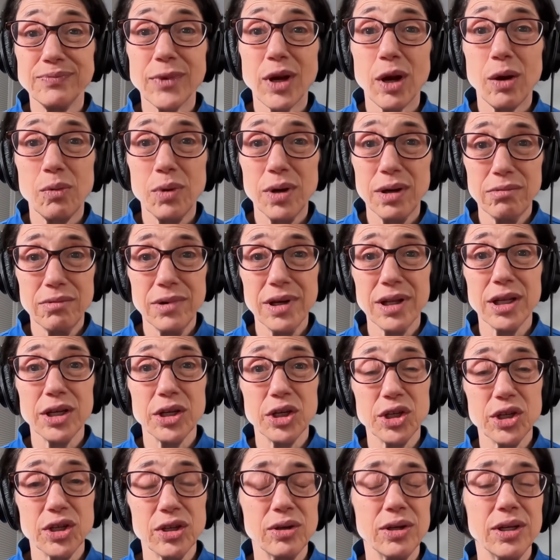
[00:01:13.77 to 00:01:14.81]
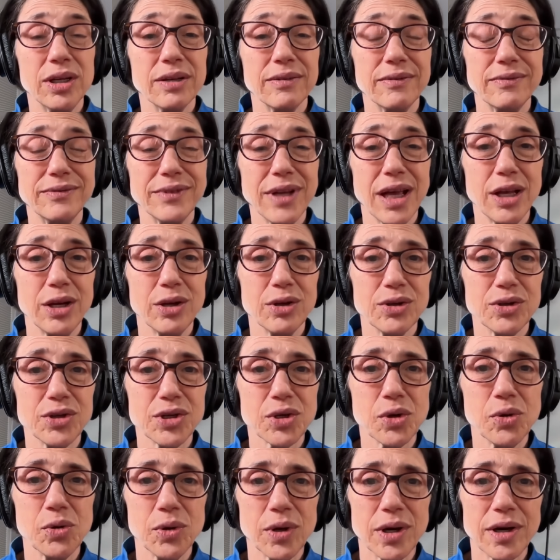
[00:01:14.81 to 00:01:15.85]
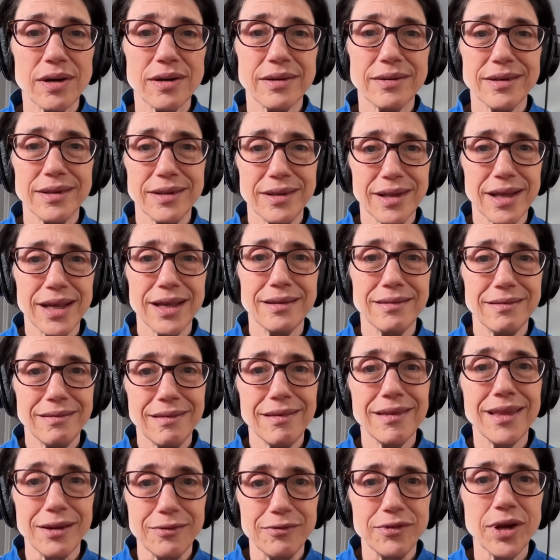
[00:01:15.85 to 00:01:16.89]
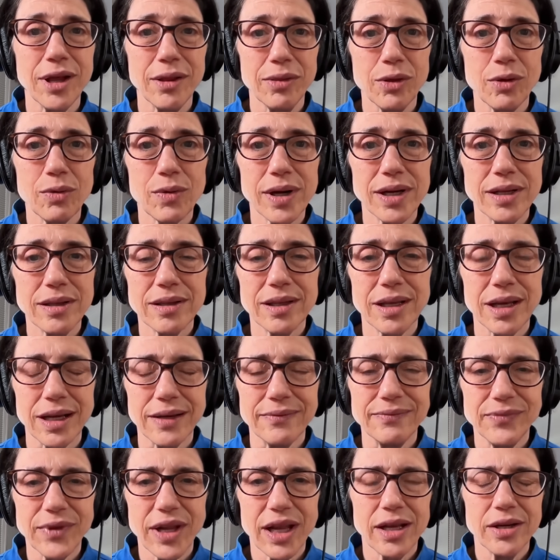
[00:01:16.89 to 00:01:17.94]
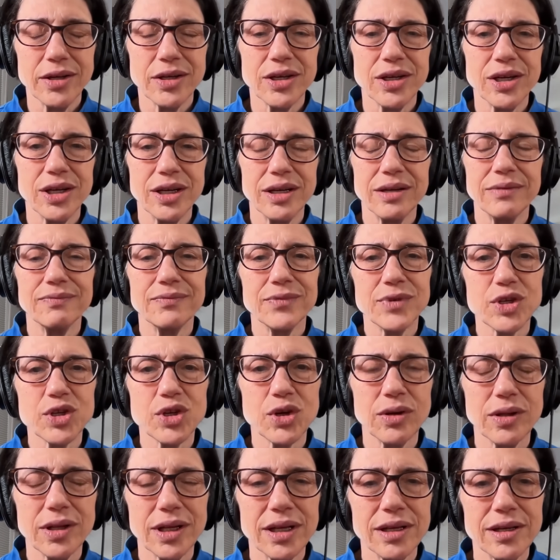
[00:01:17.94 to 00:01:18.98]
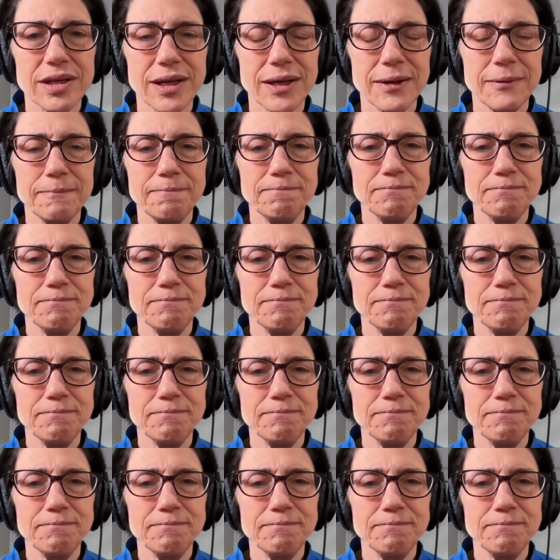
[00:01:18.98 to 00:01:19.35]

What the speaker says: we really should underscore that they've done the right thing. And she certainly did.